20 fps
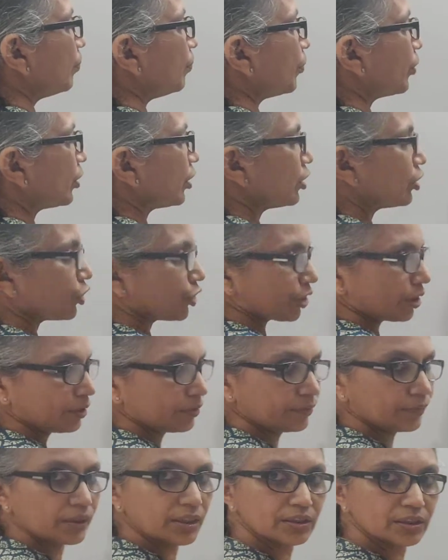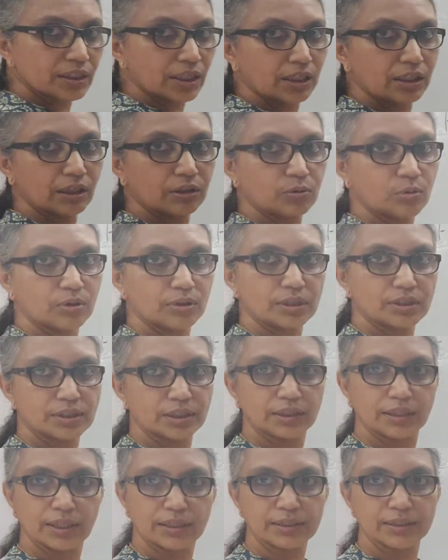potential, a scalar
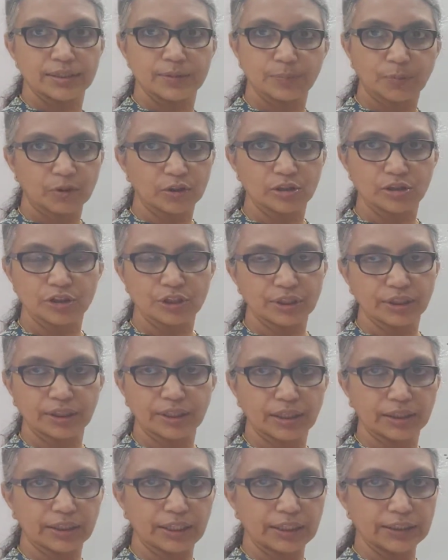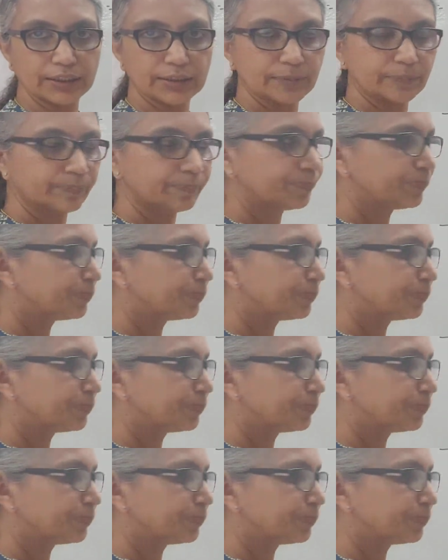quantity, that is potential in our case.